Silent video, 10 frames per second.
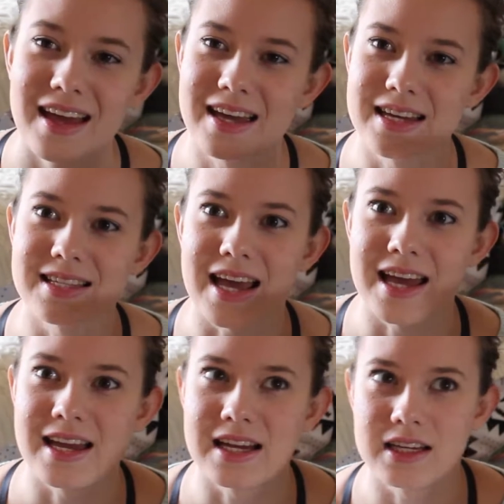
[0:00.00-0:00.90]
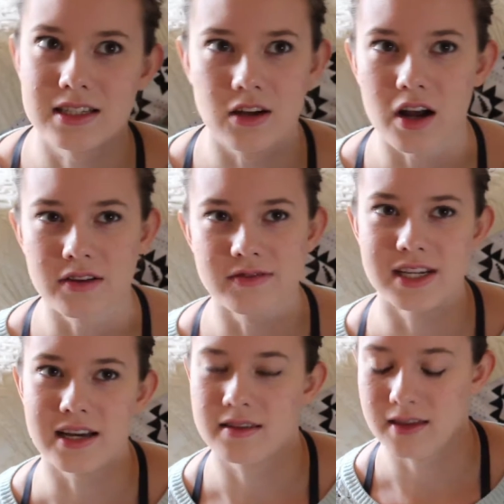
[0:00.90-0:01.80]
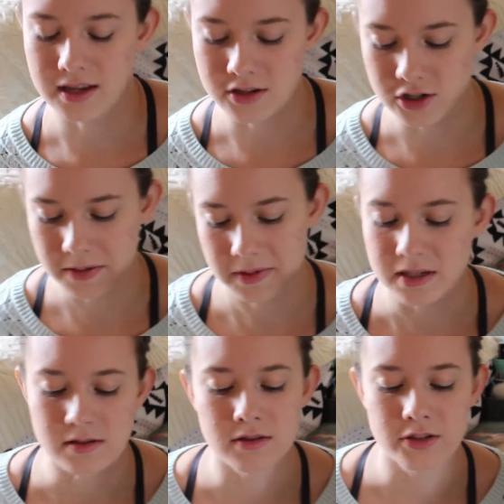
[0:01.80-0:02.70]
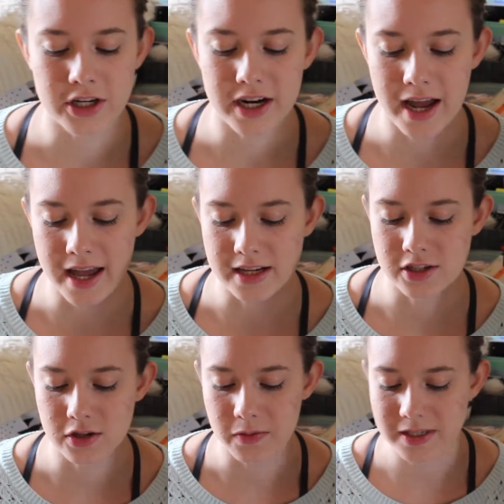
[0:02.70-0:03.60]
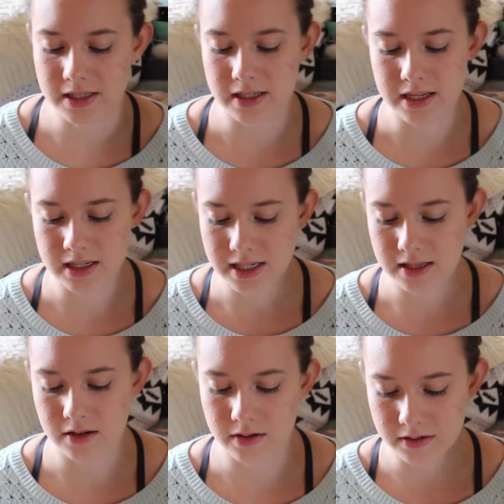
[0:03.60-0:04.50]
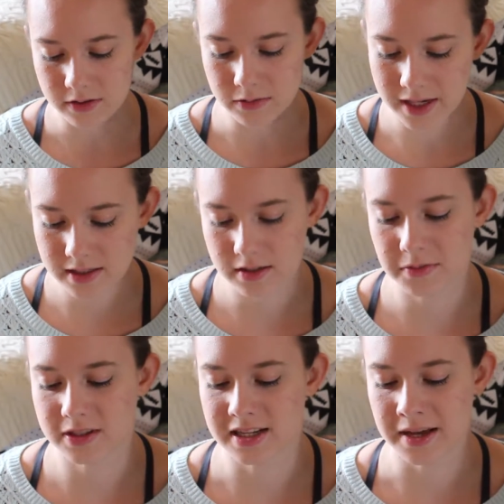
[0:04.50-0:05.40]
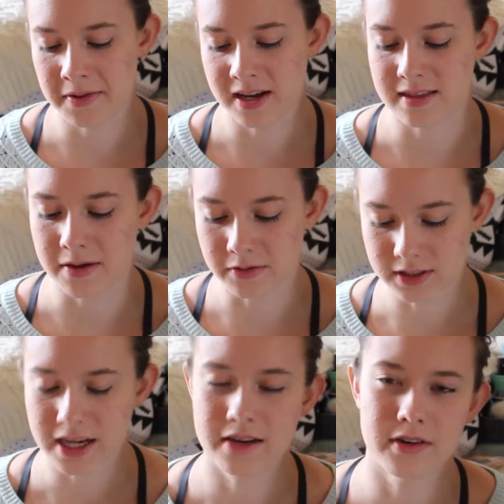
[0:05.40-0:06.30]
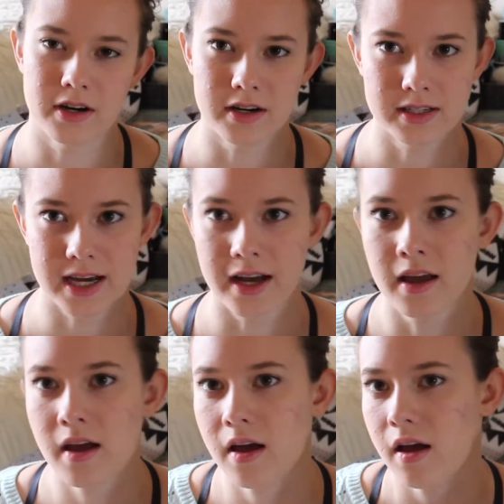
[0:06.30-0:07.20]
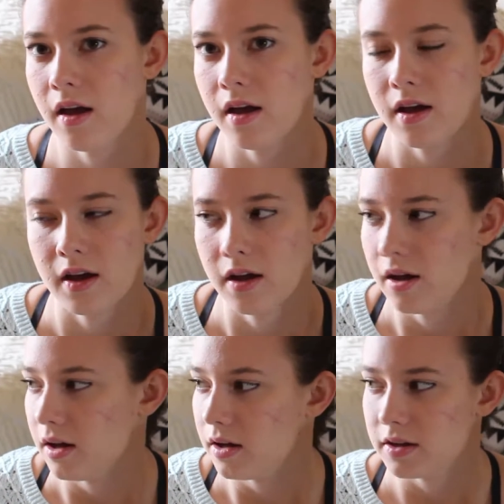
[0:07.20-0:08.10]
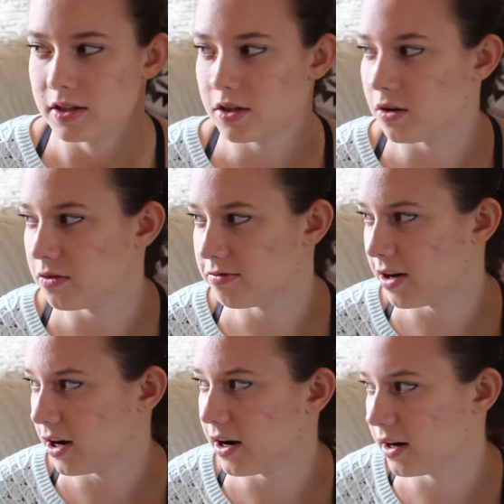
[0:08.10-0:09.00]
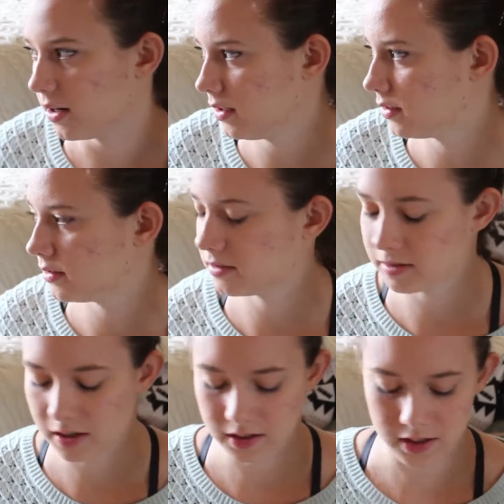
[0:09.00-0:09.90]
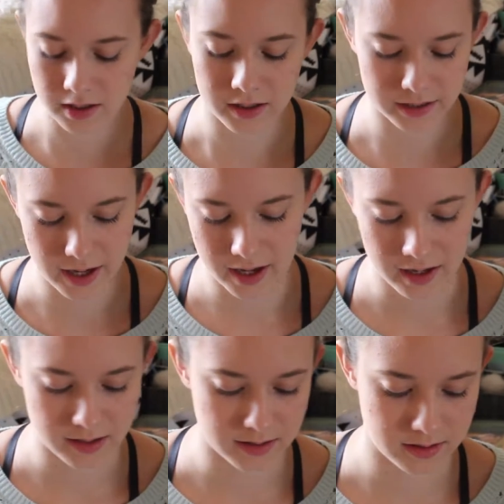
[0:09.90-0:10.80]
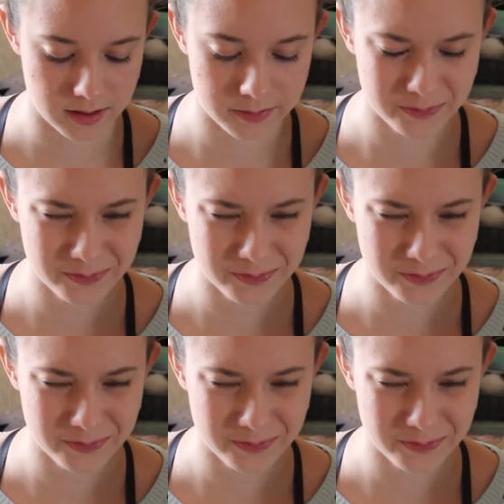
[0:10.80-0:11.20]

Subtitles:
is a god of death in Japanese culture, and so basically the death note, if you write someone's name in it, they will die of a heart attack so far along, and